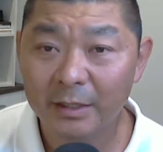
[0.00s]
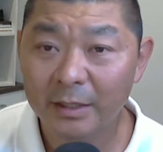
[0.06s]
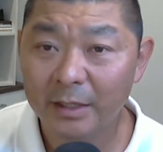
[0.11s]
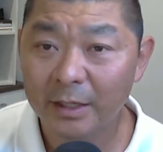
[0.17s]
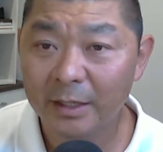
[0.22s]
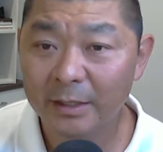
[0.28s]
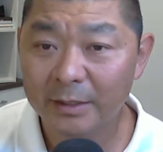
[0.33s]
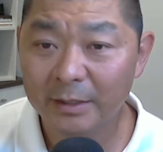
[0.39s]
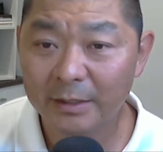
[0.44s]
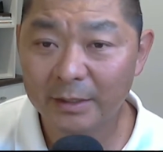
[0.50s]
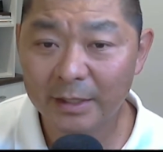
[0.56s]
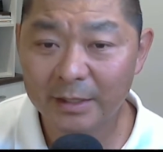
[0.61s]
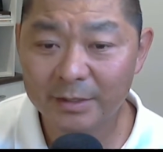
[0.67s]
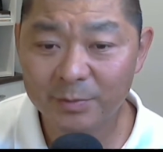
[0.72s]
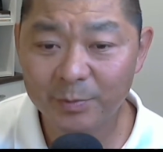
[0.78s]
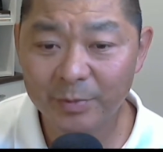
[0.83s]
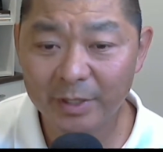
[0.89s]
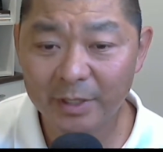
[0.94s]
And the
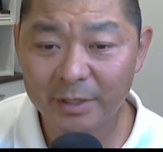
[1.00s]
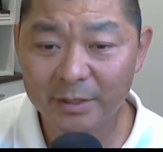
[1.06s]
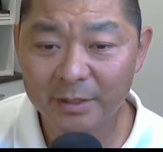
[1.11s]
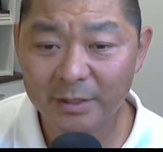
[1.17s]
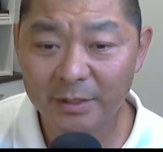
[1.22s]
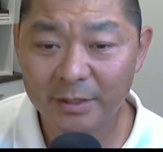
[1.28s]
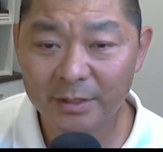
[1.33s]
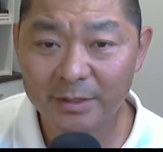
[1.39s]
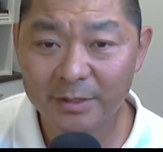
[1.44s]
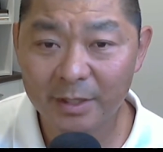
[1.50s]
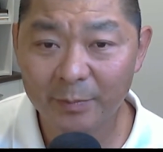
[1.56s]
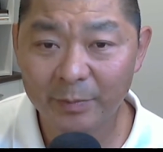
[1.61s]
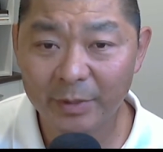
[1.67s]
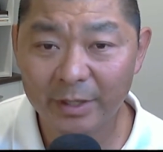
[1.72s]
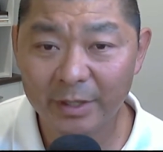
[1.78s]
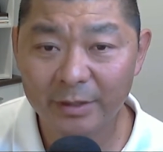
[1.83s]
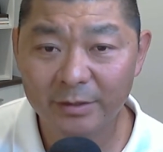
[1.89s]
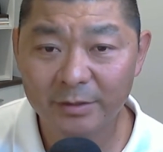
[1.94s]
last bit is
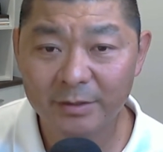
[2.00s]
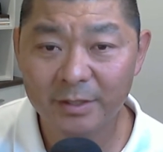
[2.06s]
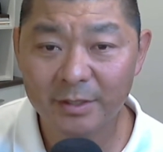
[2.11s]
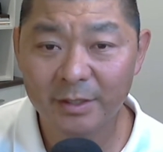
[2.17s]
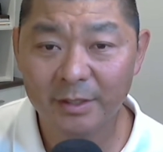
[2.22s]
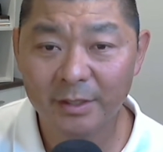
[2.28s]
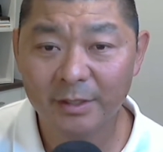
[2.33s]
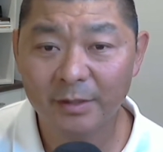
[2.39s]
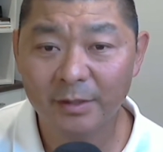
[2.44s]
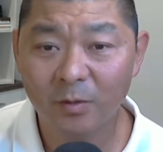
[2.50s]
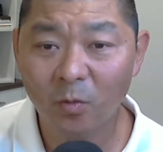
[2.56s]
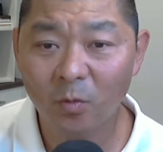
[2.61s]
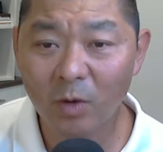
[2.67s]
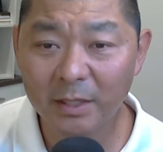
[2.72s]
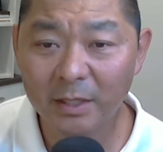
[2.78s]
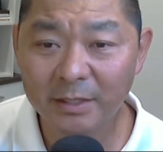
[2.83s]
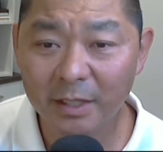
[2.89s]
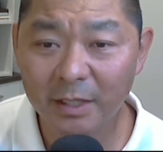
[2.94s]
about
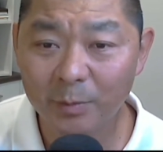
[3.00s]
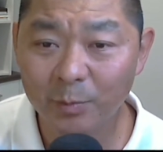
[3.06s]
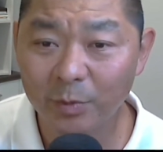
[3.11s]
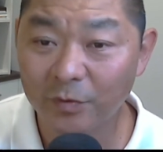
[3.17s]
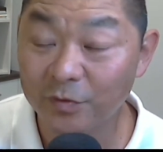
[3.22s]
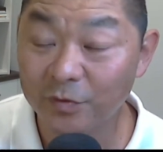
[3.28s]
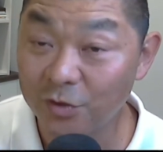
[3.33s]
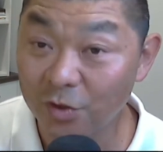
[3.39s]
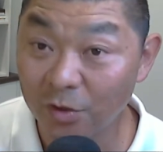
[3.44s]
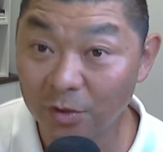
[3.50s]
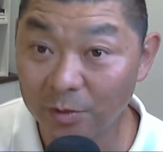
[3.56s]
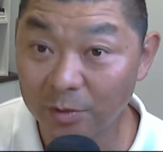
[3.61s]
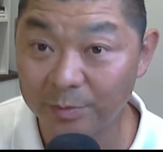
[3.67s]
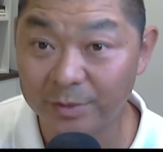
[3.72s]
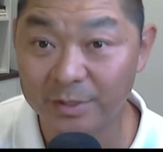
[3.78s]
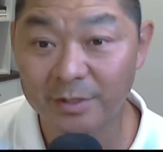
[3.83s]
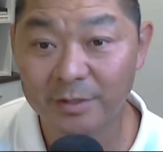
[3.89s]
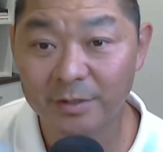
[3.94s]
what type of
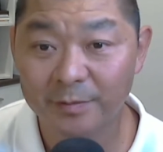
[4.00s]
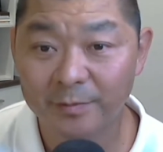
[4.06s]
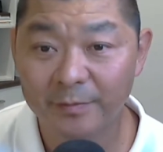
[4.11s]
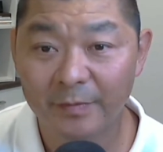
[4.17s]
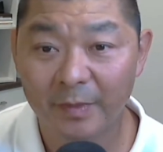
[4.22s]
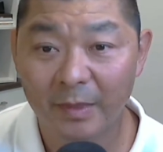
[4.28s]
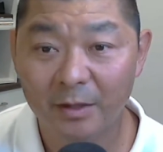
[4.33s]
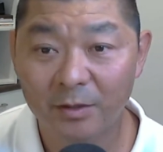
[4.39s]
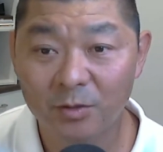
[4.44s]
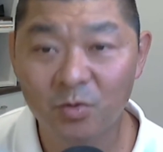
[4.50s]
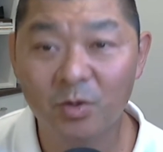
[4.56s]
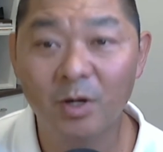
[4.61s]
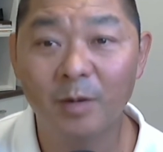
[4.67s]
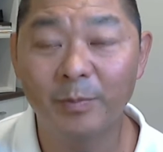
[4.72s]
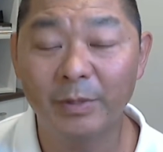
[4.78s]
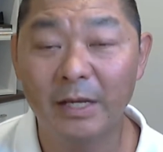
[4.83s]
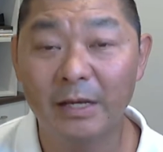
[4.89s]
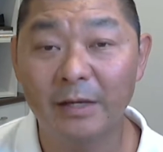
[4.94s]
jobs
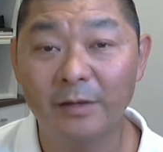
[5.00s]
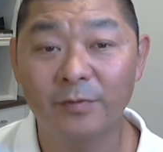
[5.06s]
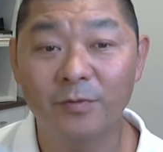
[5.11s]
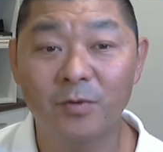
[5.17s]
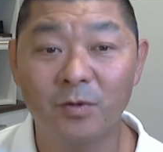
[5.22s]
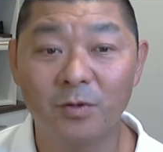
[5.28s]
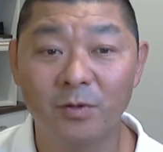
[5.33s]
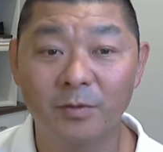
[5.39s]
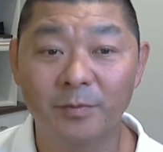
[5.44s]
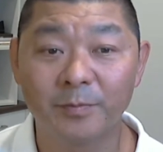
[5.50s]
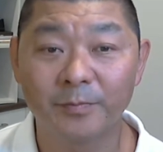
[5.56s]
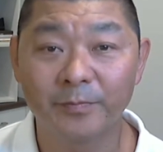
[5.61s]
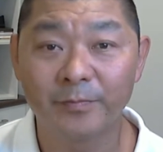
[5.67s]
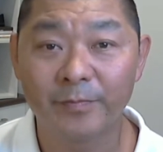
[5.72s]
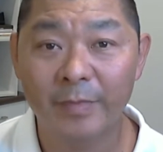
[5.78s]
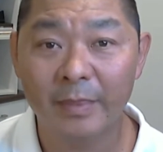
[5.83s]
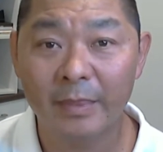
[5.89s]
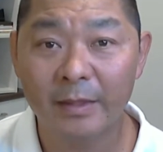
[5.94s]
to apply for.
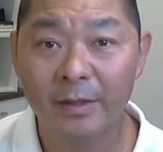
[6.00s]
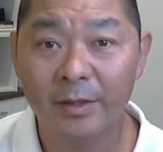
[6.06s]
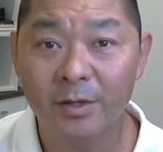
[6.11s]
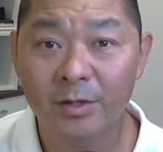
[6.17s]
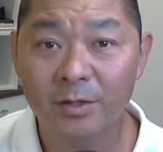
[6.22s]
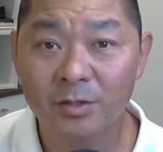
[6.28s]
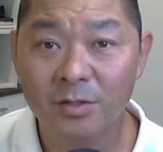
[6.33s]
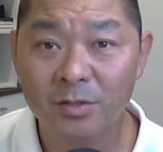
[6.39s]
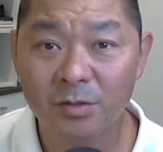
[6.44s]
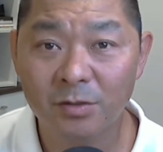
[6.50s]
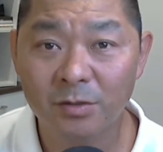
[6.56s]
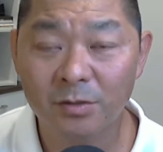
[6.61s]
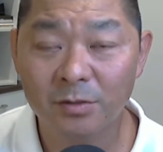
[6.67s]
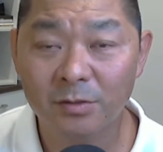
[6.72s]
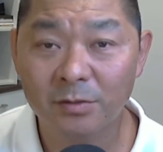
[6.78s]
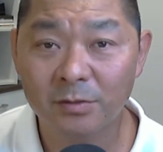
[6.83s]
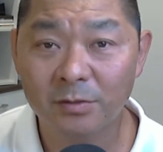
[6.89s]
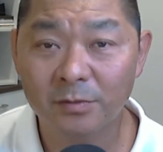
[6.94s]

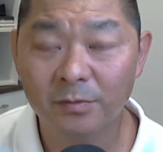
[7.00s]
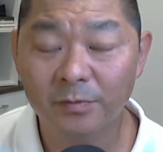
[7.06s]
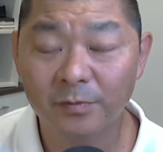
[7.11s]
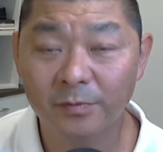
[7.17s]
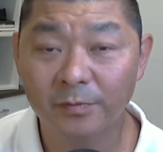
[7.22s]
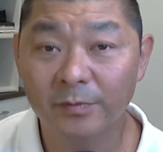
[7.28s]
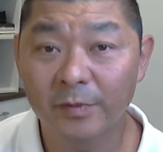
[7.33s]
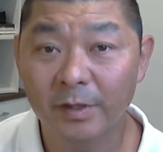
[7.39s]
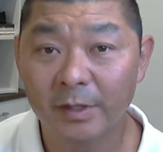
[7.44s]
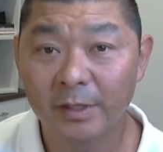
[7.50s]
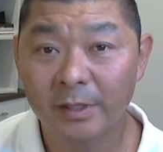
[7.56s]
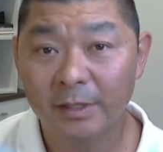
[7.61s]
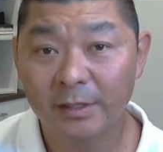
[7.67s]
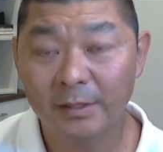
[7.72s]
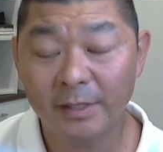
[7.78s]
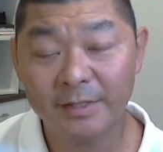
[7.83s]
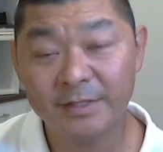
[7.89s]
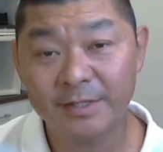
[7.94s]
So
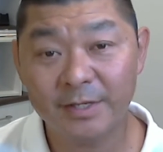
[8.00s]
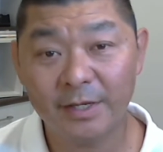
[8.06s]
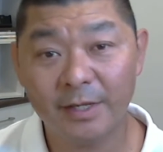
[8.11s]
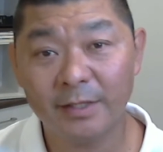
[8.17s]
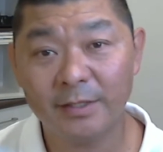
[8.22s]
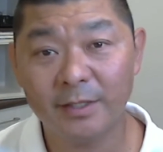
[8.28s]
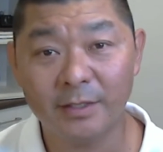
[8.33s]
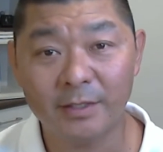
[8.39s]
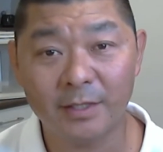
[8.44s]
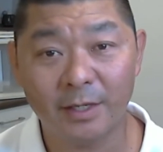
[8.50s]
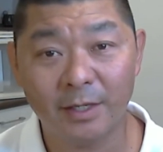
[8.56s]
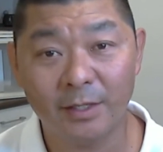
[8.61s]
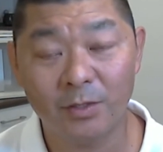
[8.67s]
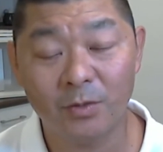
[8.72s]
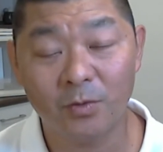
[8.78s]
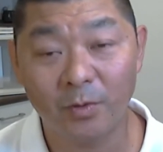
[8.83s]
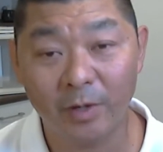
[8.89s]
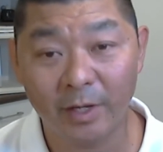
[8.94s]
let's say
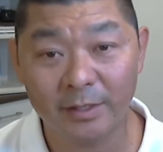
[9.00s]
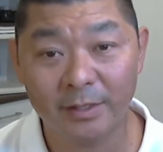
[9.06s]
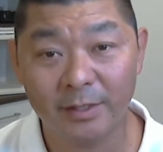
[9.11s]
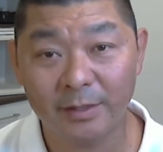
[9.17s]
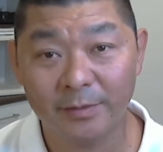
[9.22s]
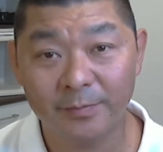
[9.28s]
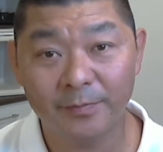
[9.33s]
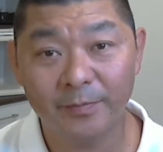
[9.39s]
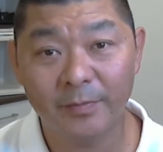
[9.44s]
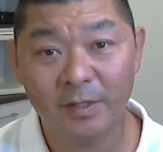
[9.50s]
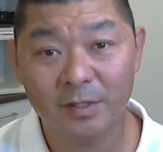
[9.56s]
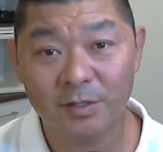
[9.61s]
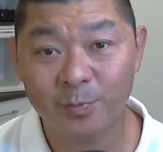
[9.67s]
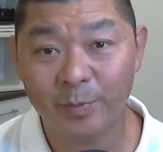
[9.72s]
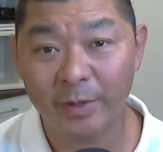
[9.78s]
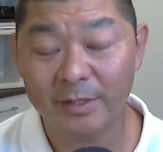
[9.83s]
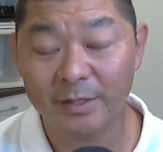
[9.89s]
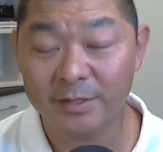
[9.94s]
that you already
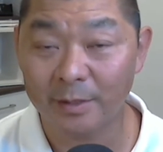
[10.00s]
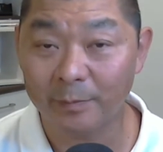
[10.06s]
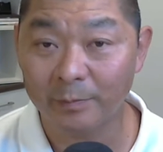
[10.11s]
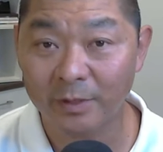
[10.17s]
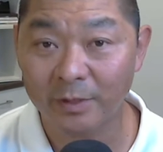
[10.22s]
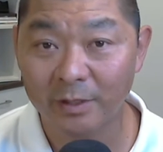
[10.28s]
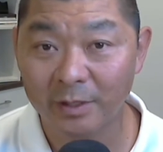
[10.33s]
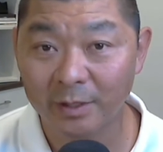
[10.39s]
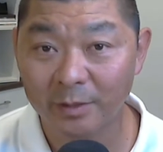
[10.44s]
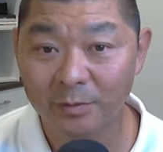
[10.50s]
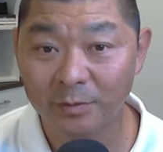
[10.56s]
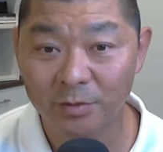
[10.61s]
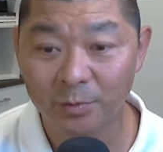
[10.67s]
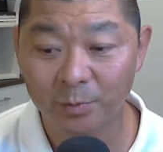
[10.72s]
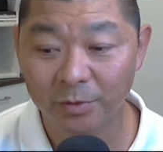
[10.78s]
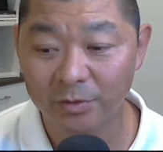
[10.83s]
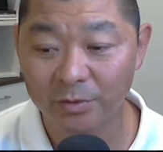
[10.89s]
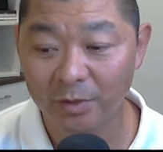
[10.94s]
spent some time
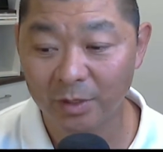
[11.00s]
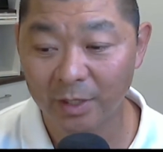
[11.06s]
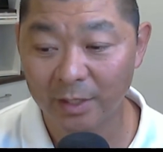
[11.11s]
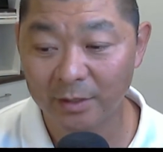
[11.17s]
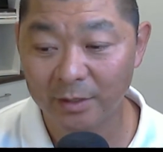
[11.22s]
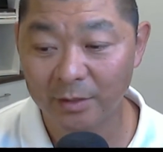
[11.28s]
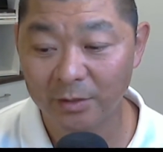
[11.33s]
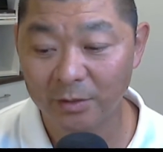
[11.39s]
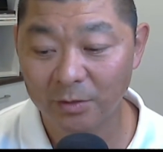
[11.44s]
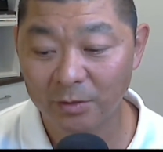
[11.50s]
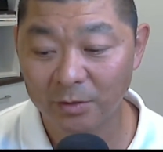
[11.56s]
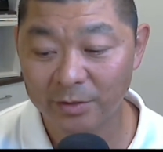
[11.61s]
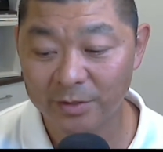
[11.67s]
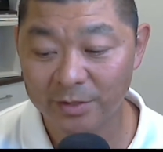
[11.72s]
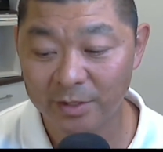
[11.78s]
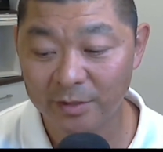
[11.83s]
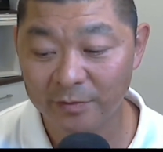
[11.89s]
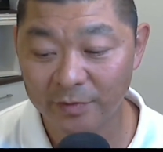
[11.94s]
to put together your
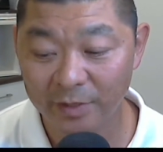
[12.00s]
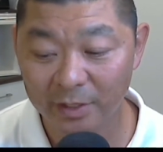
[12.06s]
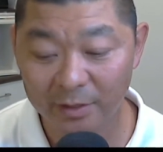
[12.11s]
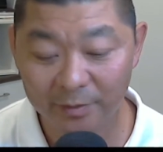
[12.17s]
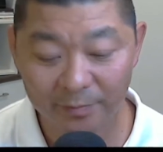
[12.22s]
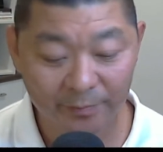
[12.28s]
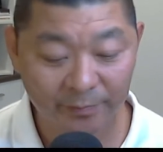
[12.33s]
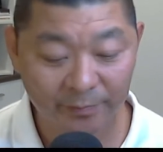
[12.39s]
CV.